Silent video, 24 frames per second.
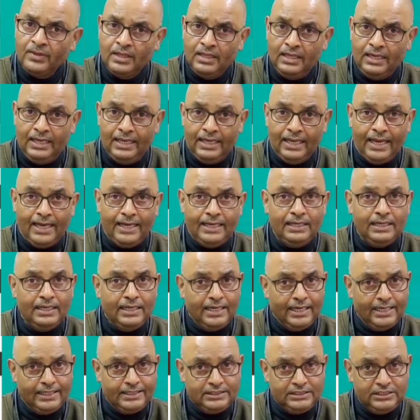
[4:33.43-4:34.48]
land
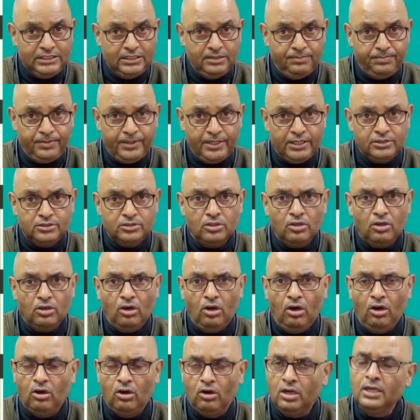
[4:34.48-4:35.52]
at cheap rates
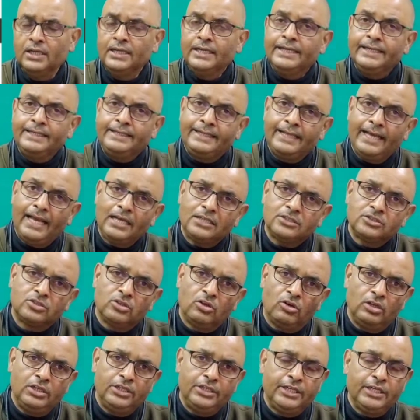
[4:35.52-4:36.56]
or tax
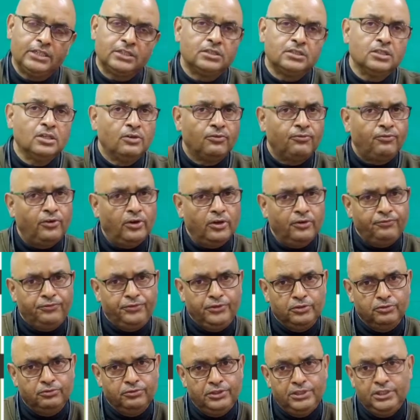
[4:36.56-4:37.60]
holidays for
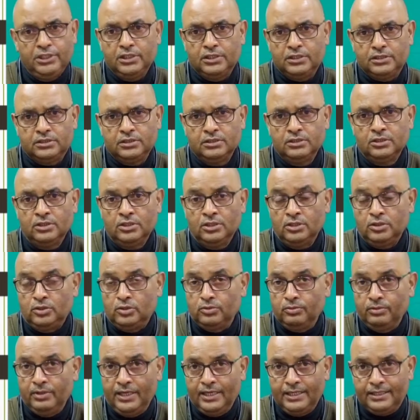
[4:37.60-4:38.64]
few years
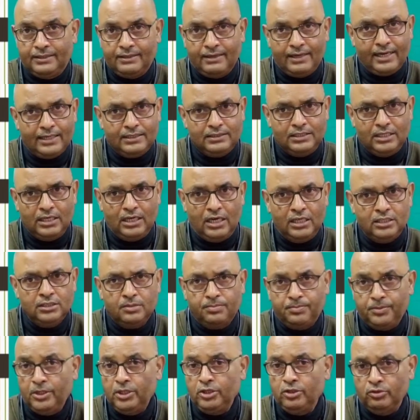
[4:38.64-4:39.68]
to attract the
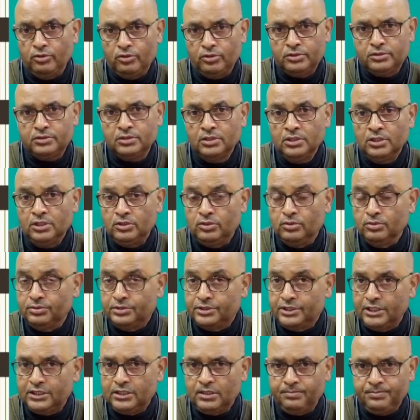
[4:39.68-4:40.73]
entrepreneurs to
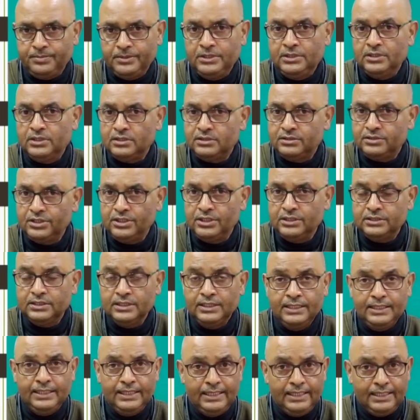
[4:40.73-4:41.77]
set up industries
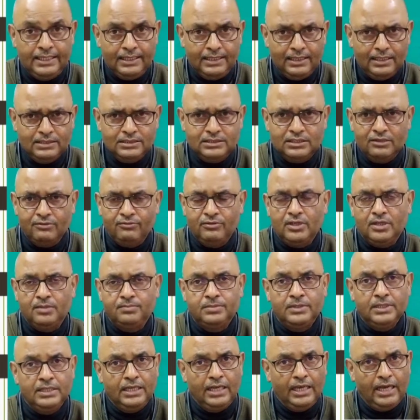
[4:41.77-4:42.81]
in less
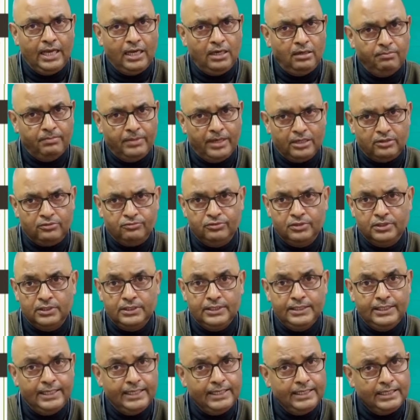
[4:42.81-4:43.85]
developed and
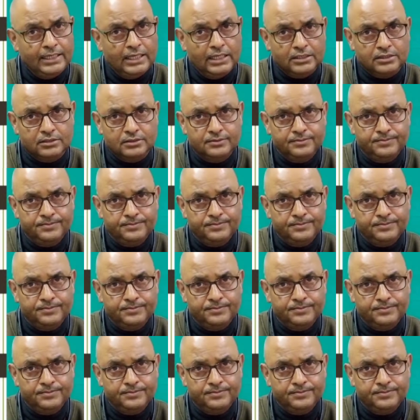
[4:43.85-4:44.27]
backward areas.